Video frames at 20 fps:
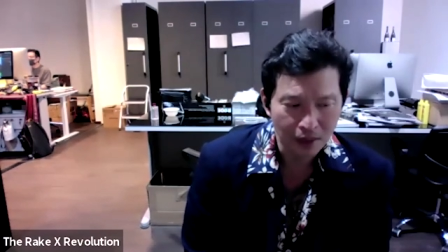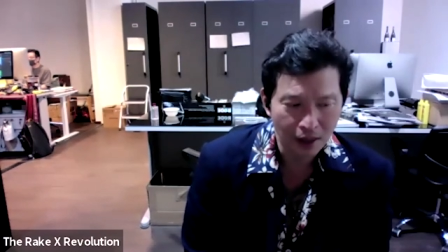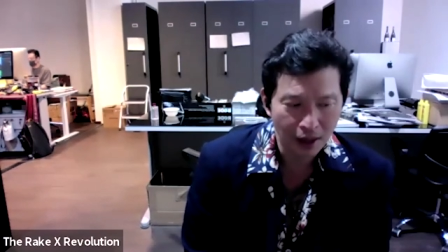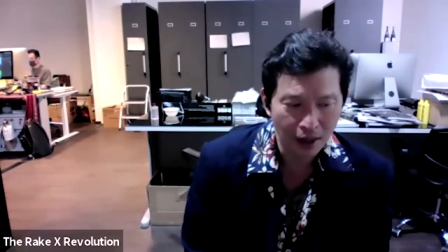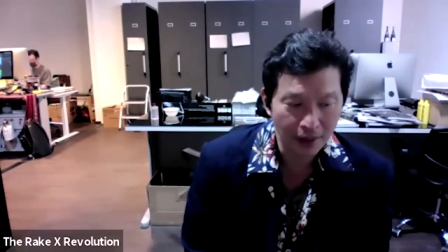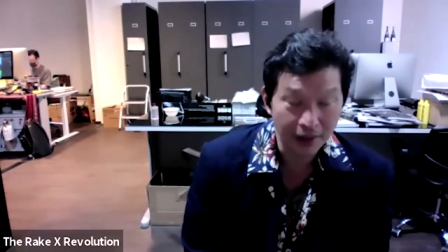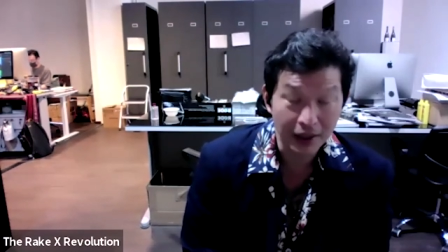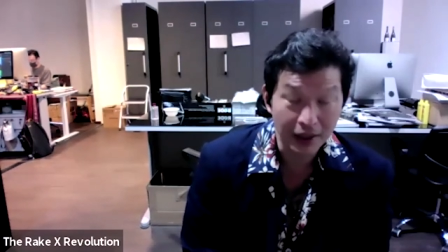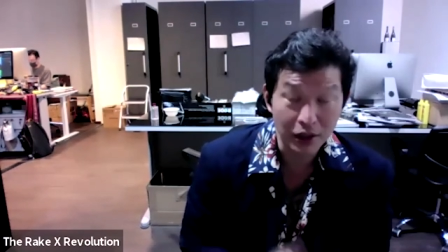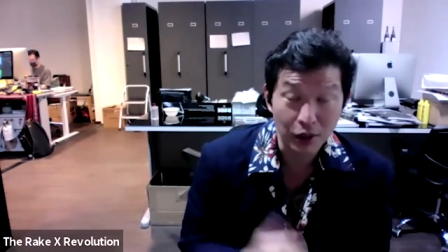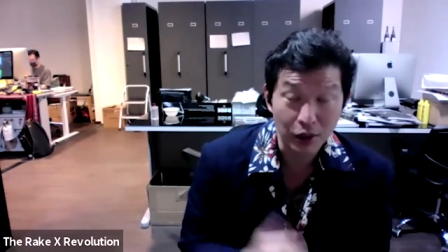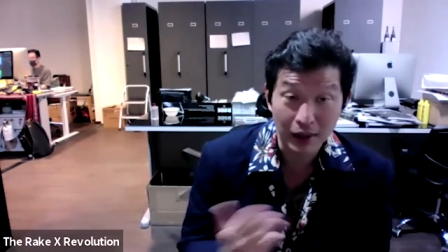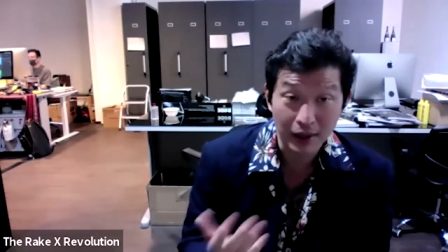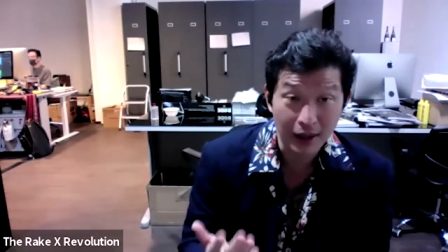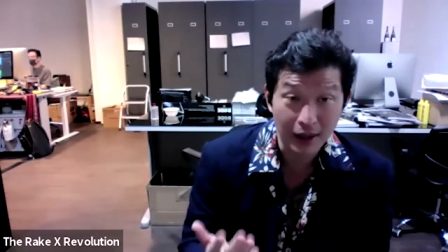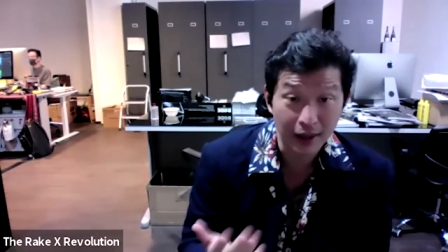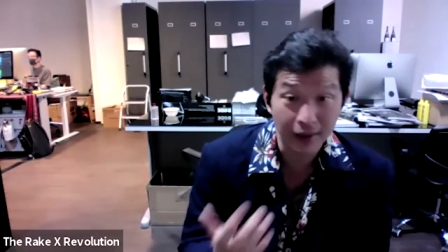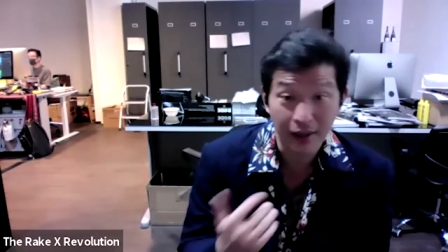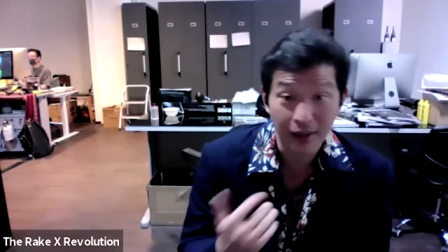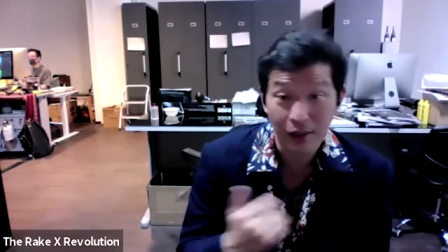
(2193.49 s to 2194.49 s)
Uh, and then you had
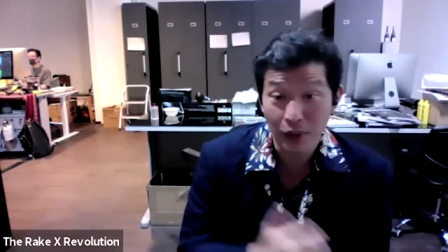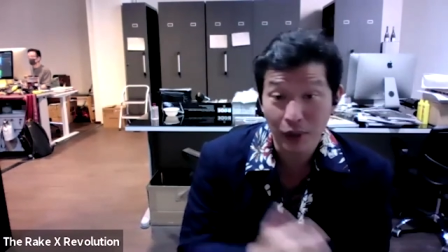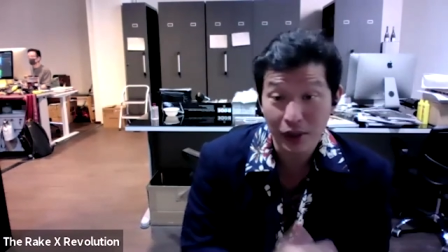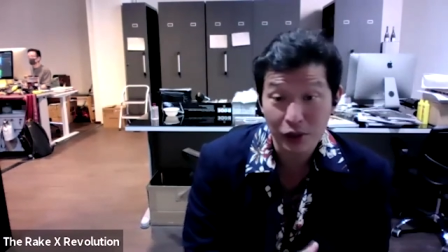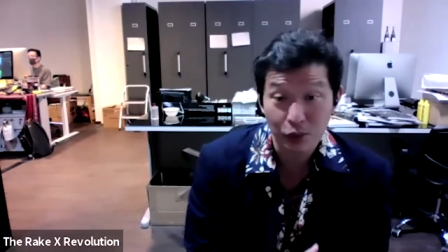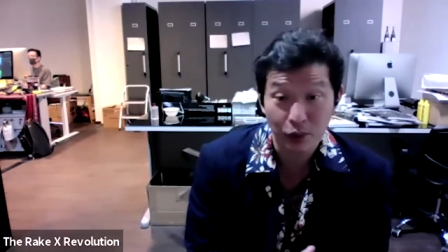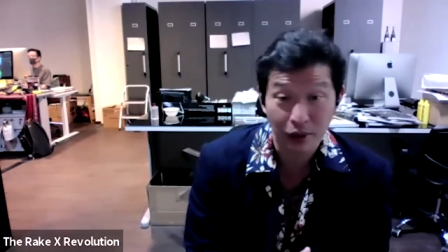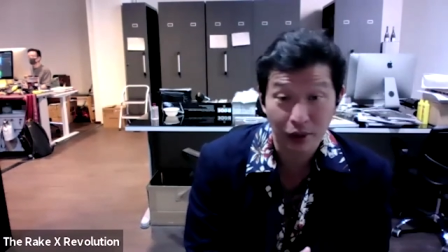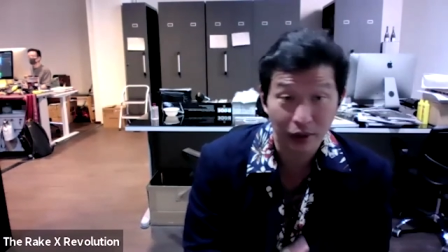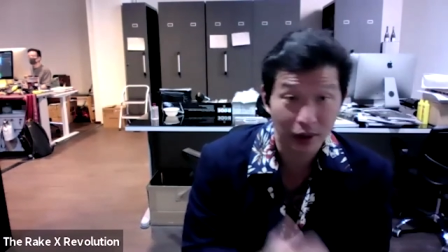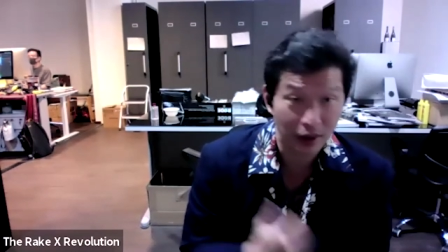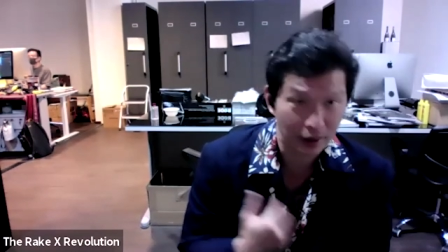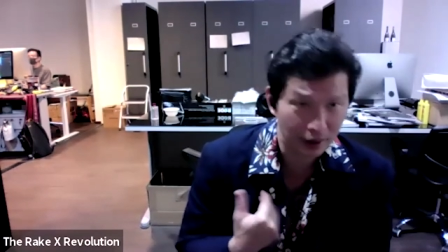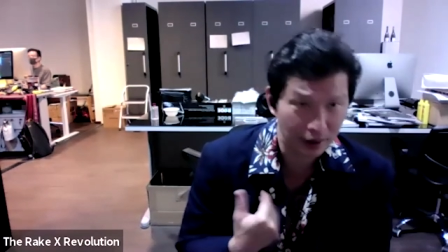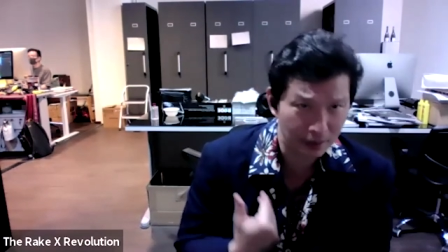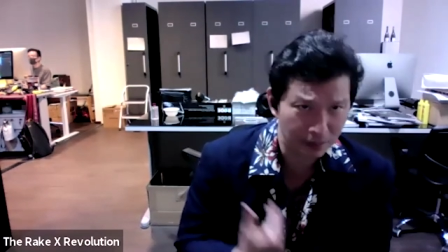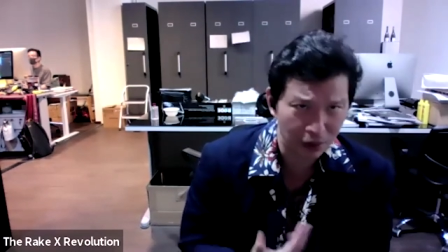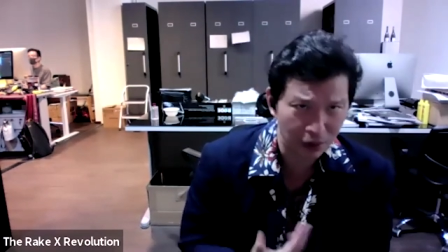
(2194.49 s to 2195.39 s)
Kanye West wearing the, the,